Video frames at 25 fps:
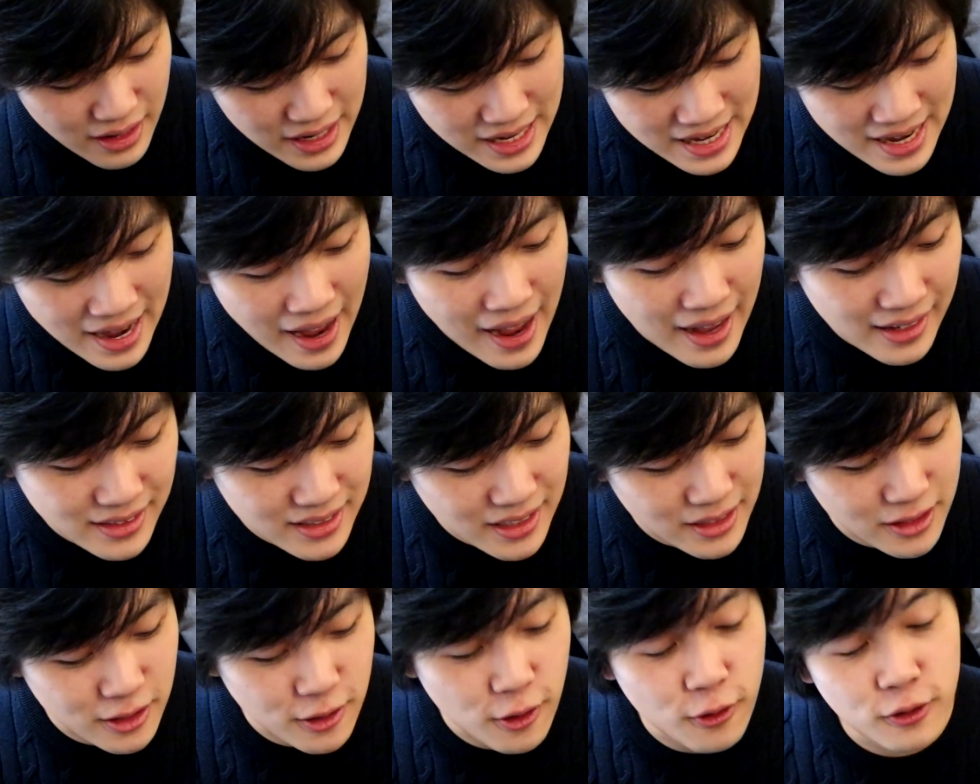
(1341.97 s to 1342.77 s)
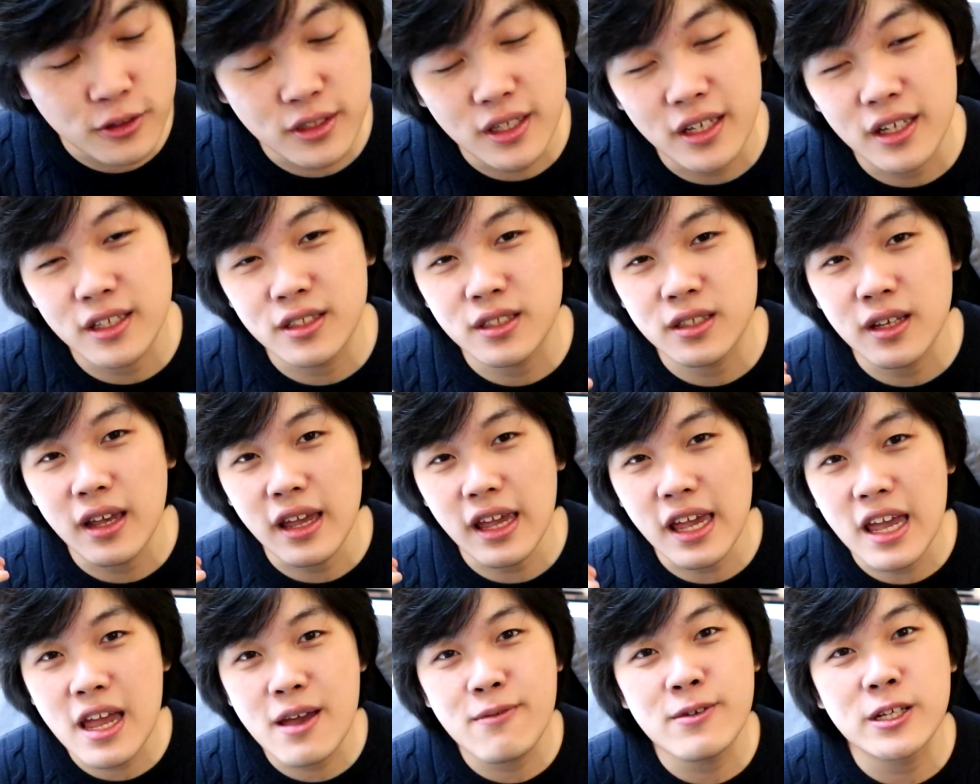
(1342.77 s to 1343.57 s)
He has his uses,
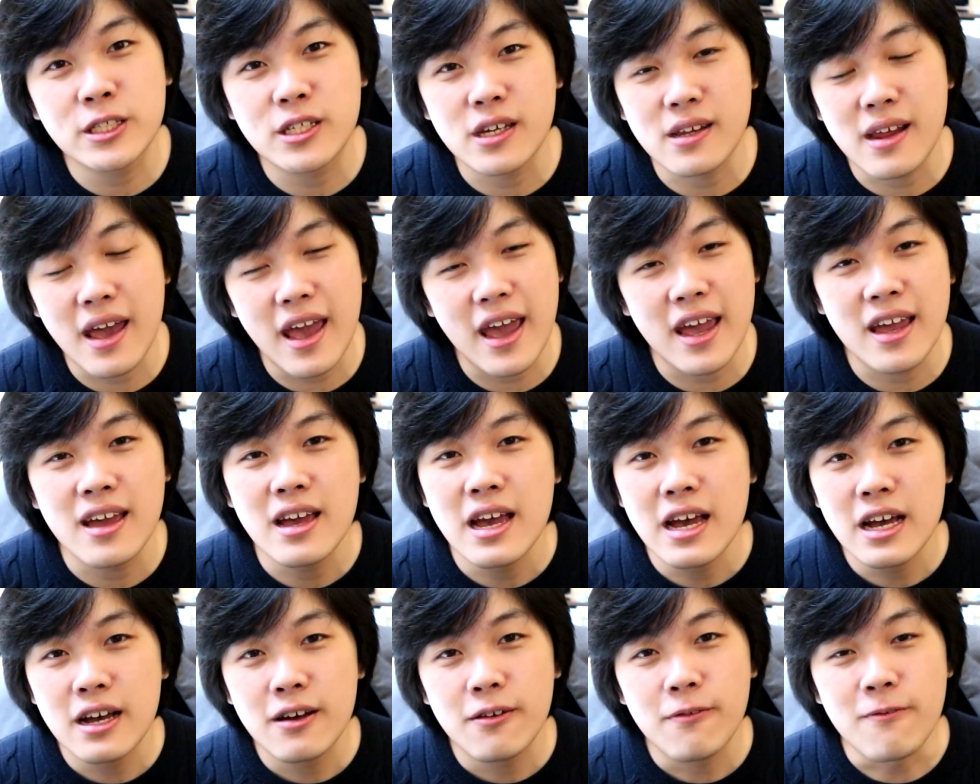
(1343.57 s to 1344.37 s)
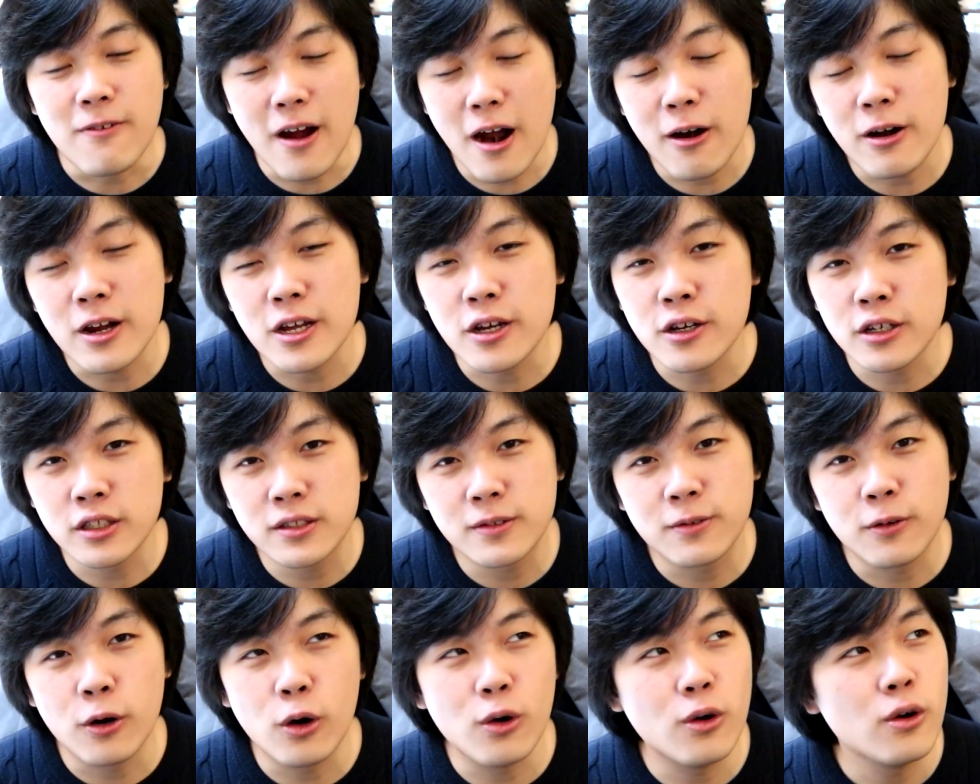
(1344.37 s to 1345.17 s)
even today, very
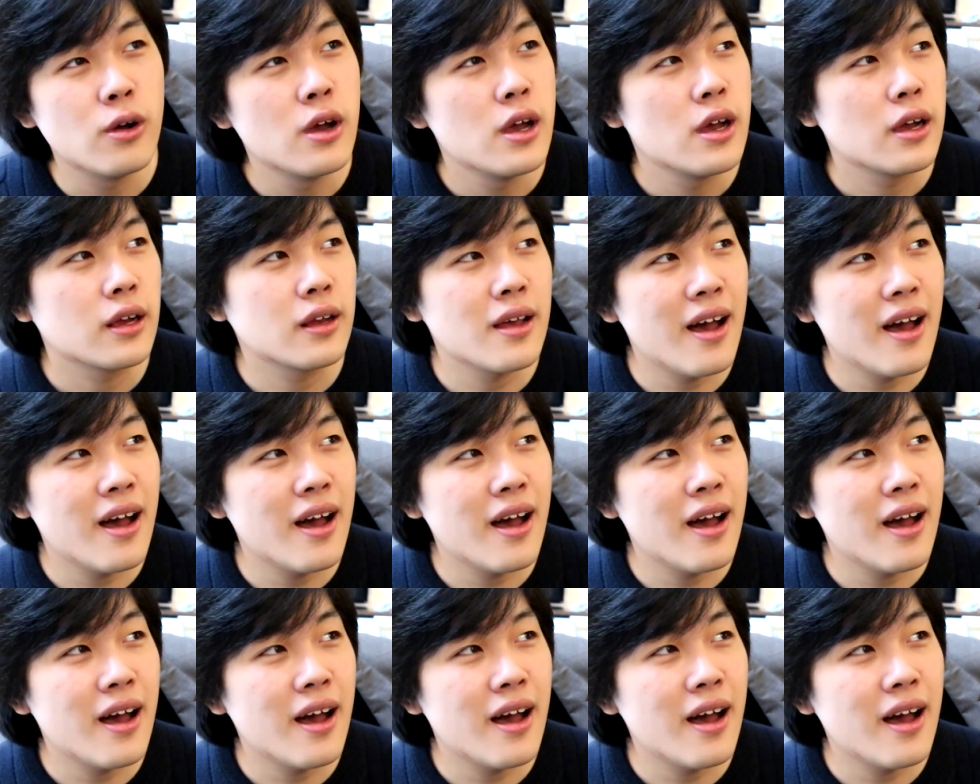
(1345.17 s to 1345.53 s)
useful.